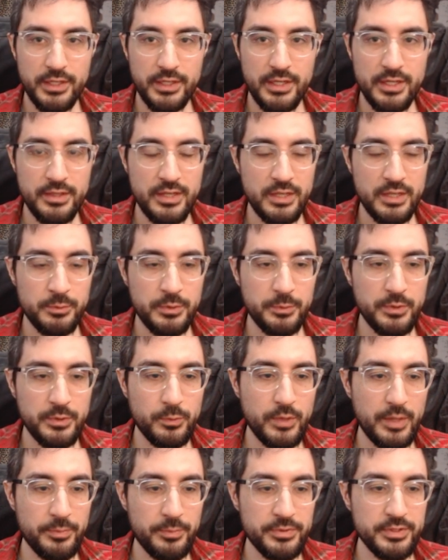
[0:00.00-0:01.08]
And then when we
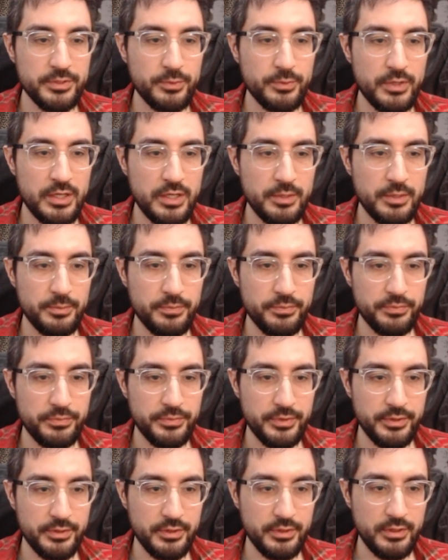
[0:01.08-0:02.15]
weapon swap,
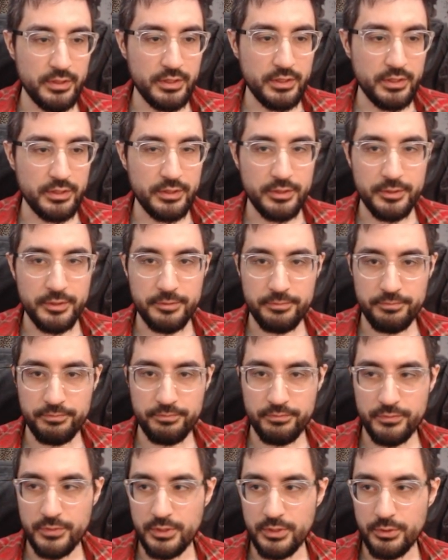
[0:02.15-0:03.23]
I'll
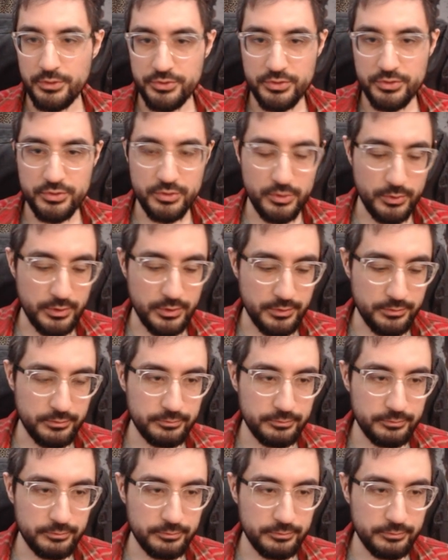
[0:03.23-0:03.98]
just do it.